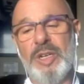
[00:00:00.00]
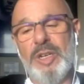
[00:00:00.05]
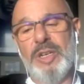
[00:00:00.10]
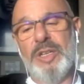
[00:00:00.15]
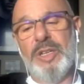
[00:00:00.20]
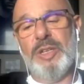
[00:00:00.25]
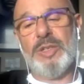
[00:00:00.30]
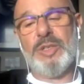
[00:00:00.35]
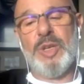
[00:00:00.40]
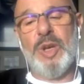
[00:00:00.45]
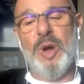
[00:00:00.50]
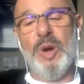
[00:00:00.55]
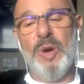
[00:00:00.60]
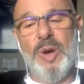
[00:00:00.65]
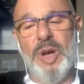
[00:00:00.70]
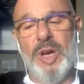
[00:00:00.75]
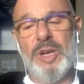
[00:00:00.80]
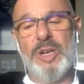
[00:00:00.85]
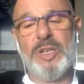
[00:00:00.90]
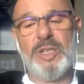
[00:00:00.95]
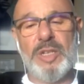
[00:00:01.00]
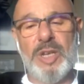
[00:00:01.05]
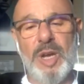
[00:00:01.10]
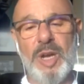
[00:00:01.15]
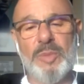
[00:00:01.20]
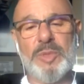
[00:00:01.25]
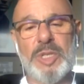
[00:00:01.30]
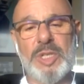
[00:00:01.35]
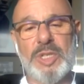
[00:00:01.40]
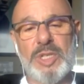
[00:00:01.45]
There's a whole Hunter
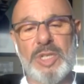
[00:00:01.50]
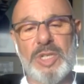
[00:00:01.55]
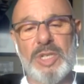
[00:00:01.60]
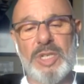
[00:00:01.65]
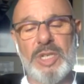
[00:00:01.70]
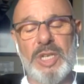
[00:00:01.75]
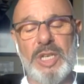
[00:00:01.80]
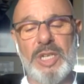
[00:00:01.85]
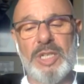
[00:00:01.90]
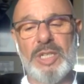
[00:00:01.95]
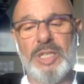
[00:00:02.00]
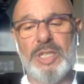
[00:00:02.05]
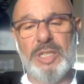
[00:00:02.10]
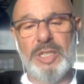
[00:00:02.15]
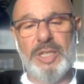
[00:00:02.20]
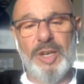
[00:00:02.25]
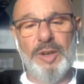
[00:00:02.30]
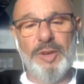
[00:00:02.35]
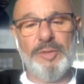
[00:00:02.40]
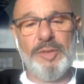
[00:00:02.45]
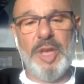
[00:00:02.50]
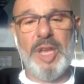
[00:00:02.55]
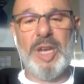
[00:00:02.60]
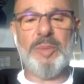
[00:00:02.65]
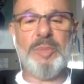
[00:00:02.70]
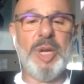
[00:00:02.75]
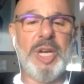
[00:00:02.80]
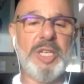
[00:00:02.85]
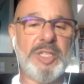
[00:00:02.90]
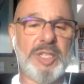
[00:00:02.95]
Thompson's, and if
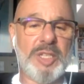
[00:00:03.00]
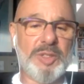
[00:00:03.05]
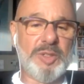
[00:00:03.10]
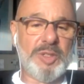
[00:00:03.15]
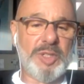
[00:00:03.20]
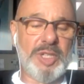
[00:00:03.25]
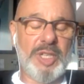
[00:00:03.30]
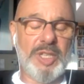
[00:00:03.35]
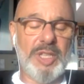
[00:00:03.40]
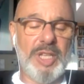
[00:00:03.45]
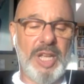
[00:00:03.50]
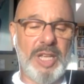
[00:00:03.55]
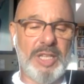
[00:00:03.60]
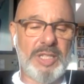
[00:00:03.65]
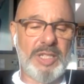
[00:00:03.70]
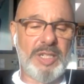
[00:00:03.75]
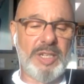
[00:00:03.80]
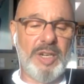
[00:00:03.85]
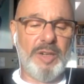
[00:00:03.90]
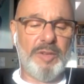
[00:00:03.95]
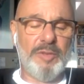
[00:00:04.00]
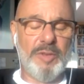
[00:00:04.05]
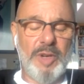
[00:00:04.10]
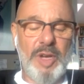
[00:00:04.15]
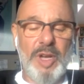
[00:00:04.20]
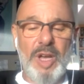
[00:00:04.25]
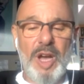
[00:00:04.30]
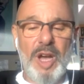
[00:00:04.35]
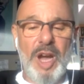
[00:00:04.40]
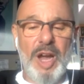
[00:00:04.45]
anybody's interested in that stuff,
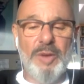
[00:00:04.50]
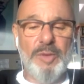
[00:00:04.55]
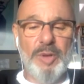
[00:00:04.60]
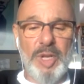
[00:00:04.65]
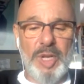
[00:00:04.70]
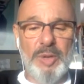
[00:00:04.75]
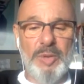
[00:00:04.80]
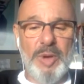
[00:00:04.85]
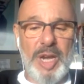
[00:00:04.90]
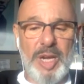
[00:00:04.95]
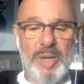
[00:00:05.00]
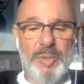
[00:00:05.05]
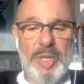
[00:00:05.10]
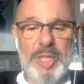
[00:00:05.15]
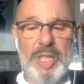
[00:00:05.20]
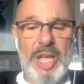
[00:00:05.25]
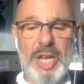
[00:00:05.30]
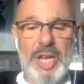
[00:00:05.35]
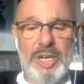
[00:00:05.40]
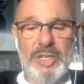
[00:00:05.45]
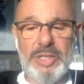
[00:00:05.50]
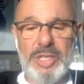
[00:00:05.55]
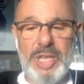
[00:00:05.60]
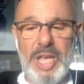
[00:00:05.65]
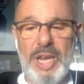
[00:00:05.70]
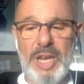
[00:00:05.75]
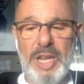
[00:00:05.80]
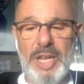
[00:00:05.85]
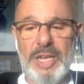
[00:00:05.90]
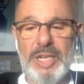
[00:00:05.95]
I really recommend that because
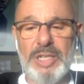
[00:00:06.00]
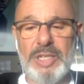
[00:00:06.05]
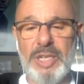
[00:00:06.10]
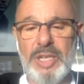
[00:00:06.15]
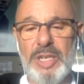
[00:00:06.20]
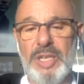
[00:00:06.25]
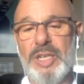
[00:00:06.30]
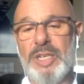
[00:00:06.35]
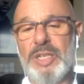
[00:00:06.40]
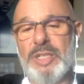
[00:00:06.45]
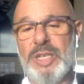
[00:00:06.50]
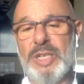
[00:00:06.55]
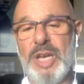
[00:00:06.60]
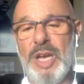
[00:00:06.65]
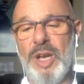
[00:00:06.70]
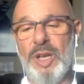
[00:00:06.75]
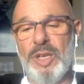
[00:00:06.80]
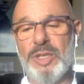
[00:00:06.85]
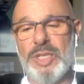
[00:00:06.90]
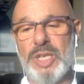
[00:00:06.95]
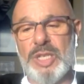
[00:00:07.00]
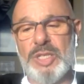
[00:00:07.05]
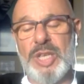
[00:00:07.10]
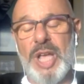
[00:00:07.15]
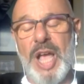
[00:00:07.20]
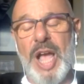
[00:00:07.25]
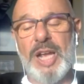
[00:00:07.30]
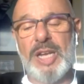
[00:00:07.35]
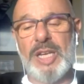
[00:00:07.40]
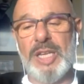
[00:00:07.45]
that like tells
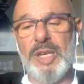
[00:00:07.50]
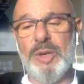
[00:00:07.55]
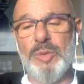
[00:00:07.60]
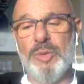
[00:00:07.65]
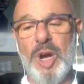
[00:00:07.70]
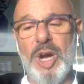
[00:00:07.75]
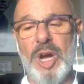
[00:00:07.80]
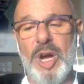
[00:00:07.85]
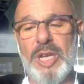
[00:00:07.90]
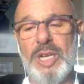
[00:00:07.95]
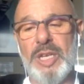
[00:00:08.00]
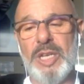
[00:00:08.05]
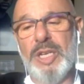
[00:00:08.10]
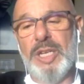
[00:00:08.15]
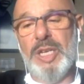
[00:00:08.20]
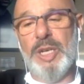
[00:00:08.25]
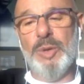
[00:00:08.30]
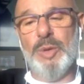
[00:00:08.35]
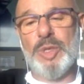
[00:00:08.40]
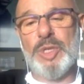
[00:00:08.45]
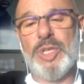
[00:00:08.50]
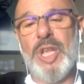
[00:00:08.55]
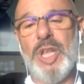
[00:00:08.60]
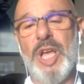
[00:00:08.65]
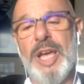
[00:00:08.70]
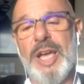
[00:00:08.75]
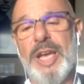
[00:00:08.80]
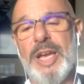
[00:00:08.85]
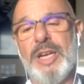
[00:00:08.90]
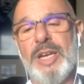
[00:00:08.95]
exactly what it was
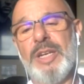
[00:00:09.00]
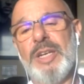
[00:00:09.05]
like.